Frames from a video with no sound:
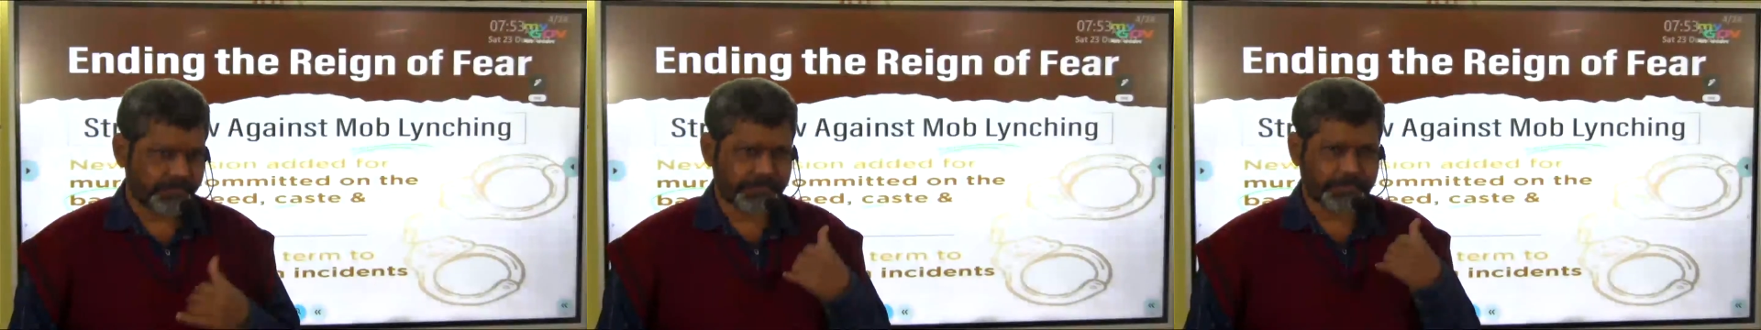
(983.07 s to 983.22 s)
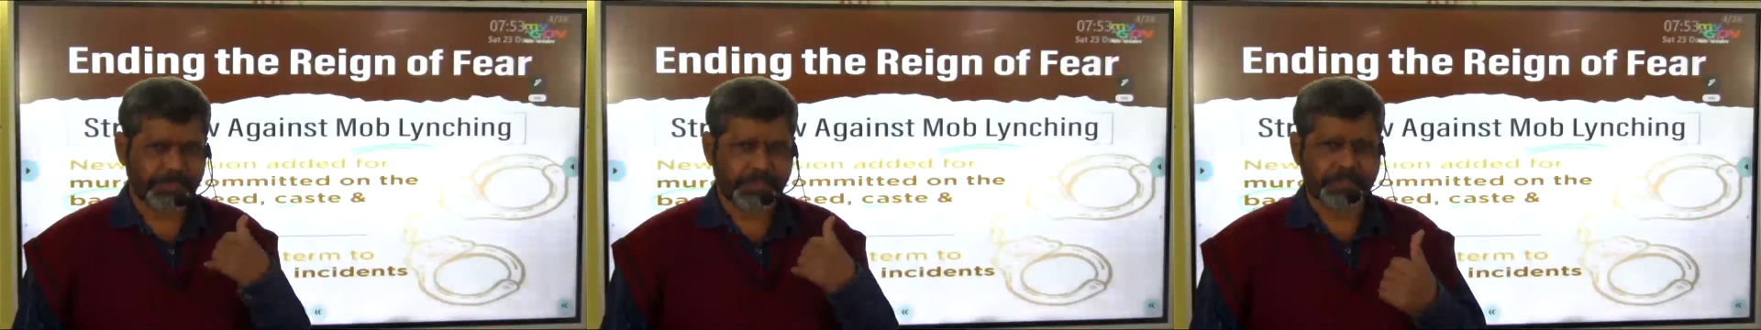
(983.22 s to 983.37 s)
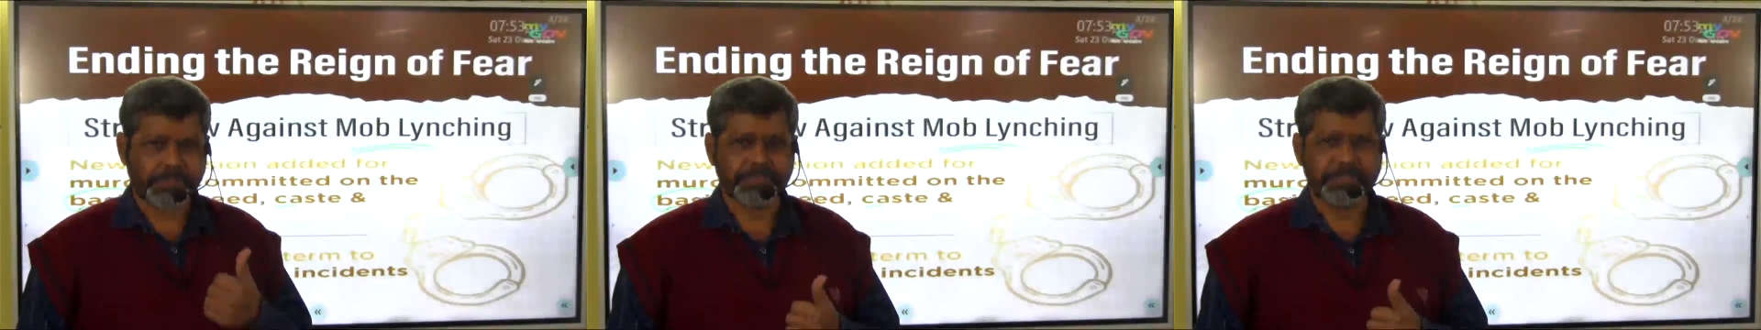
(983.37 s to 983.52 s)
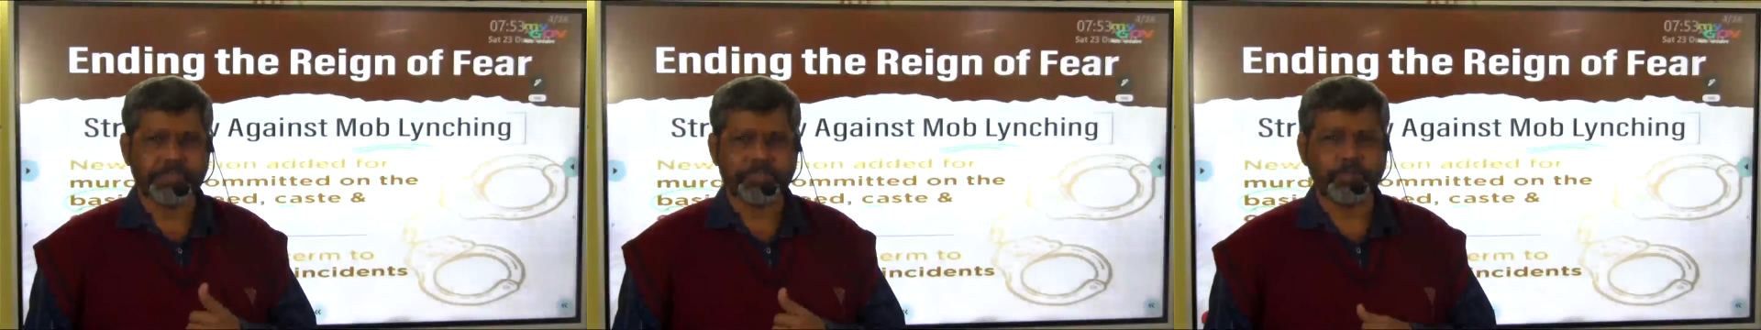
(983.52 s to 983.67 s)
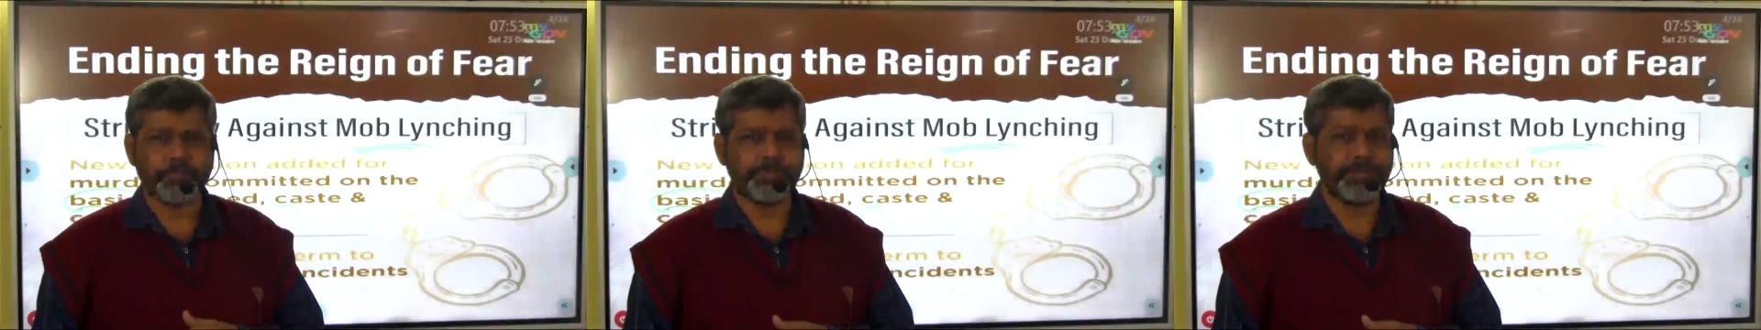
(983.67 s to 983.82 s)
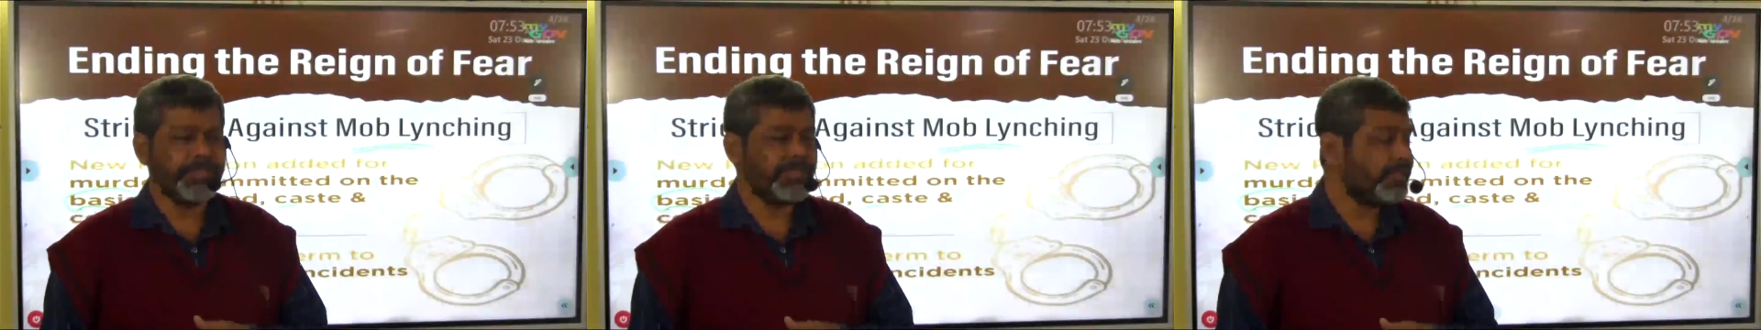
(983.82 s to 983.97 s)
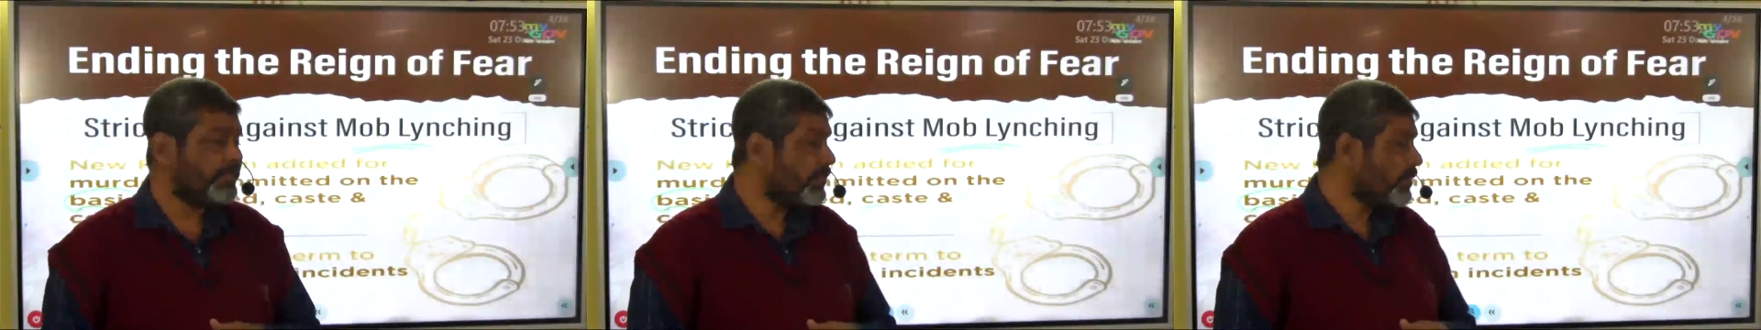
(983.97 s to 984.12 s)
that need to
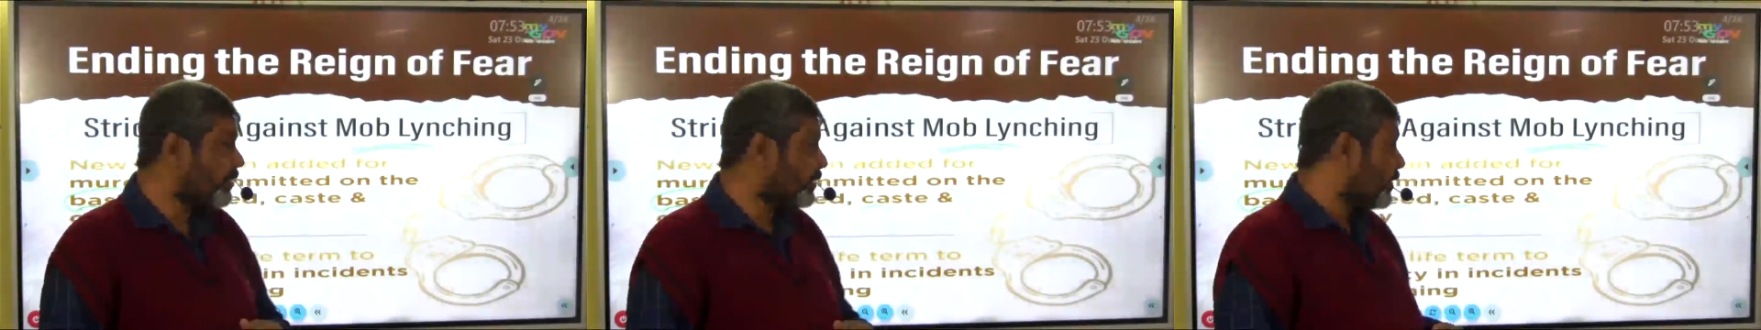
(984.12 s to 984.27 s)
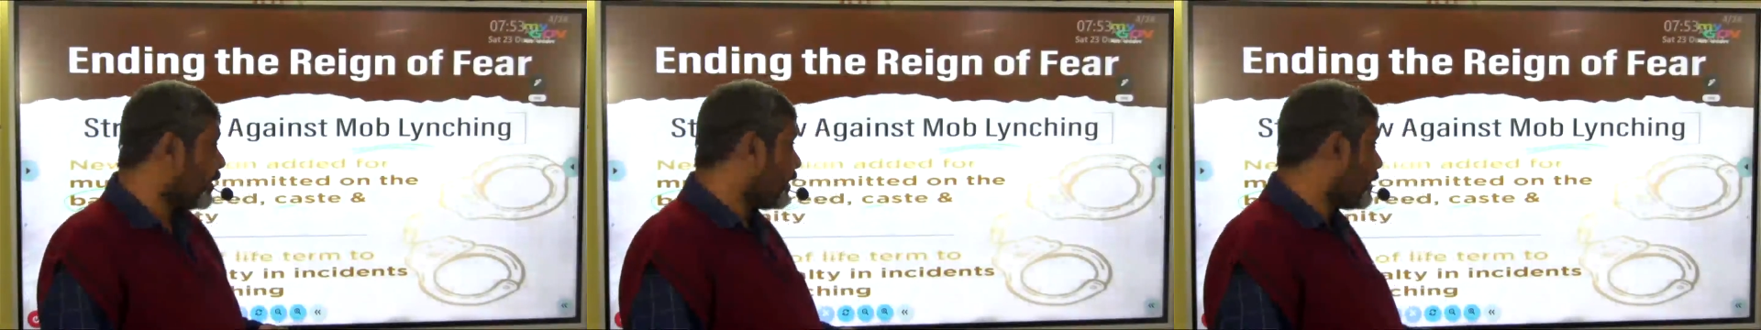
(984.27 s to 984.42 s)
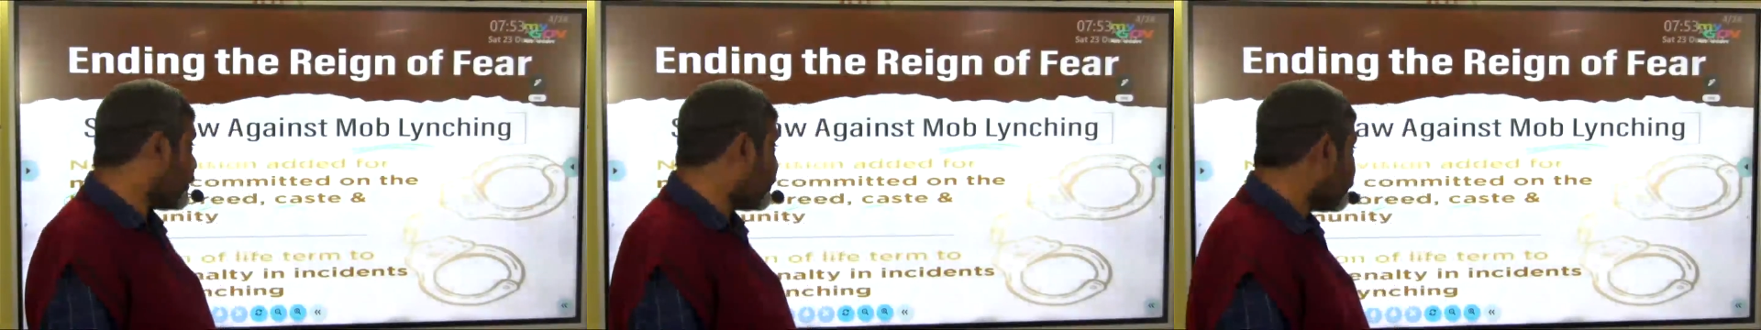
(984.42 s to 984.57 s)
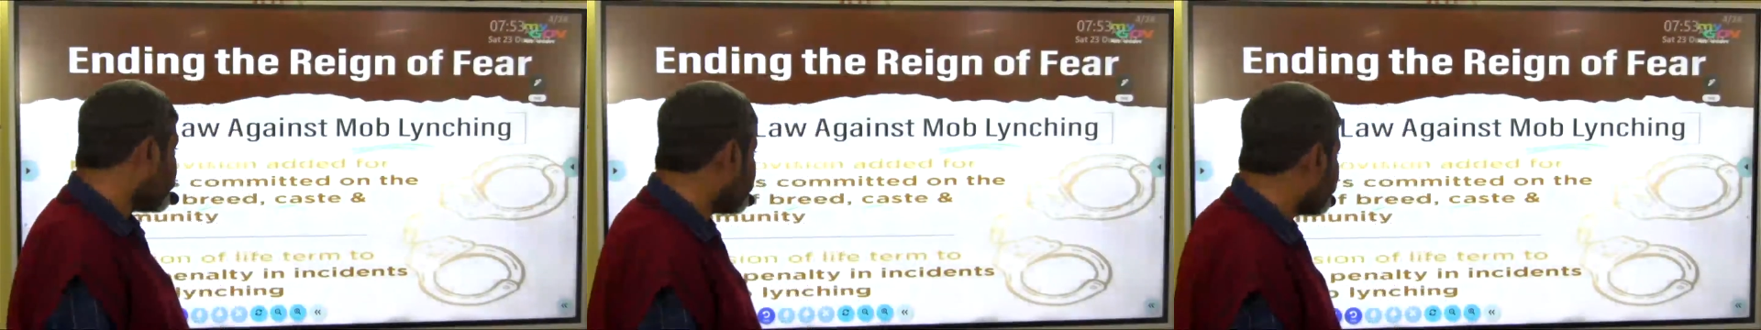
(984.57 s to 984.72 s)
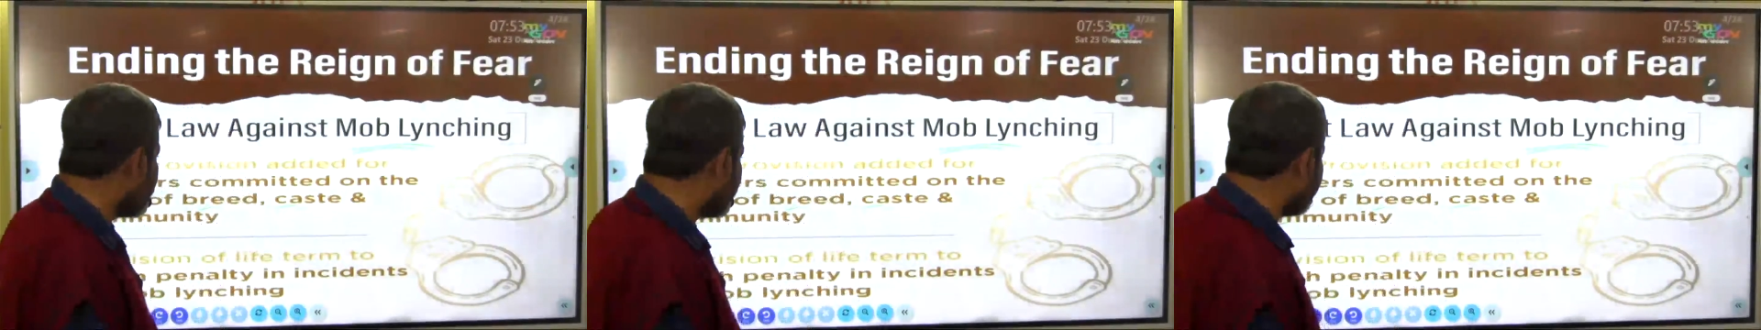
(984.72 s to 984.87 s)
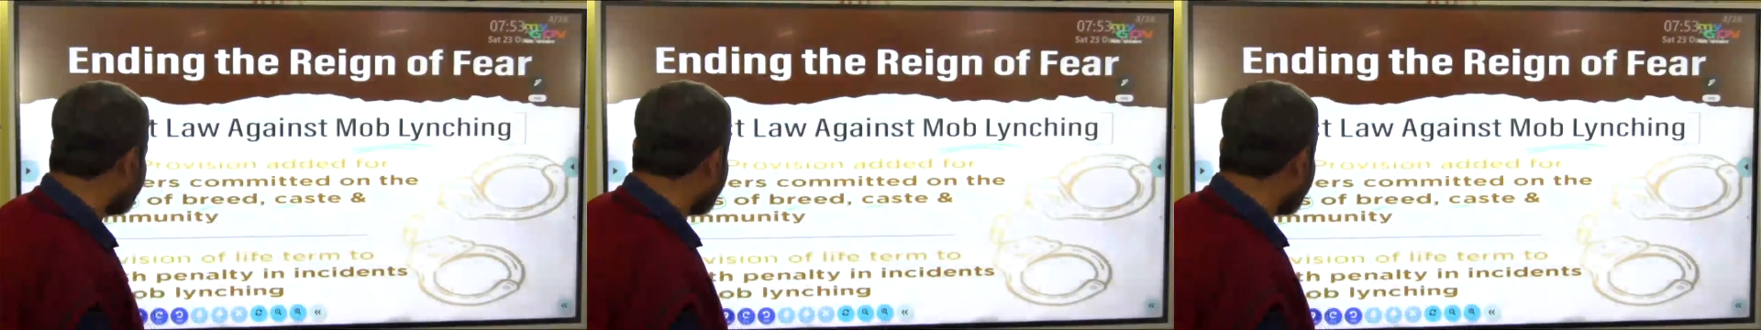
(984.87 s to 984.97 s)
be addressed and